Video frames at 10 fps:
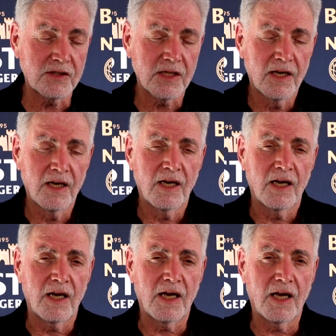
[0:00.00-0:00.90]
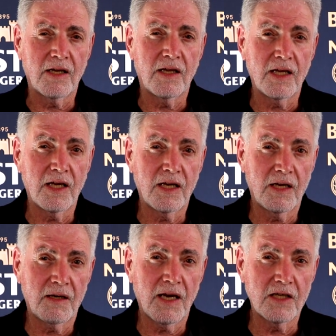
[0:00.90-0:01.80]
and
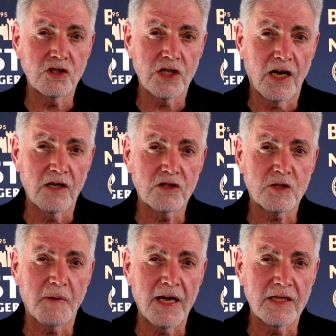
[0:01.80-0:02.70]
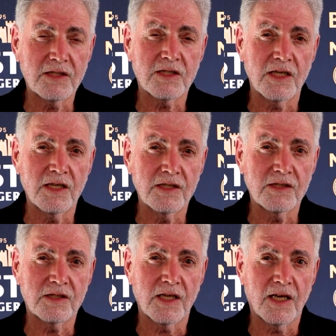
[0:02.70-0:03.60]
the NGO space is